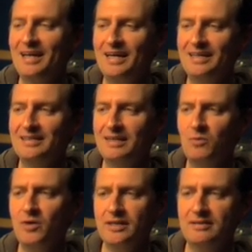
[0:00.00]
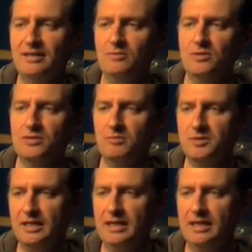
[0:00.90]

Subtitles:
And what it did was it was a